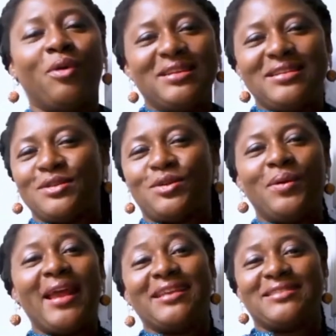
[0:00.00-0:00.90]

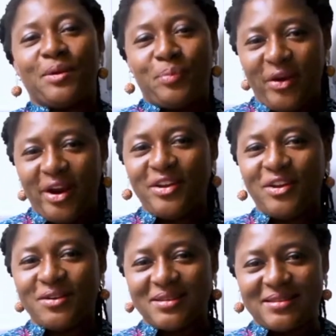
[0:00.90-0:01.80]
political
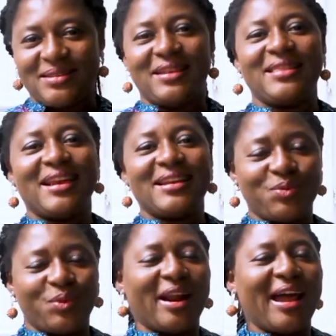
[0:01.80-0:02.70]
entrepreneurs, that
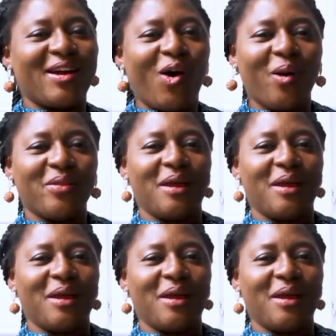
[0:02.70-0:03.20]
is what I call